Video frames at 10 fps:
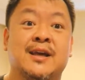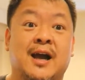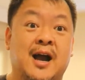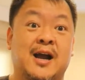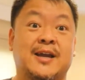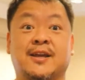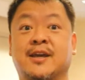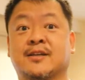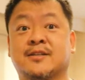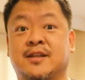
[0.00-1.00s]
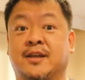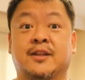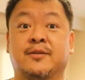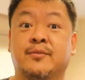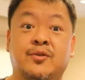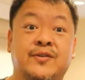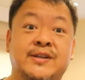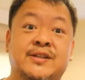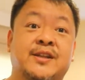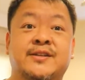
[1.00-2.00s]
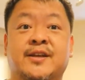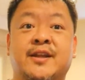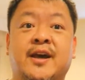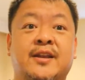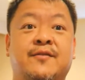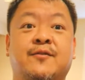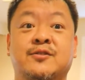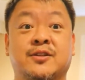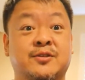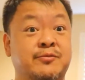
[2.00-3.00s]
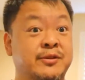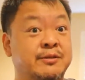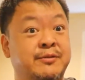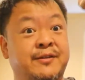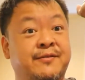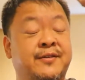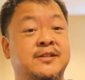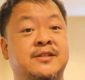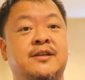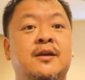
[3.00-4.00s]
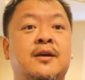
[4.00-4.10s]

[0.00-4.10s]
high kicks like in the movies and things like that. And of course it looks really, really fancy.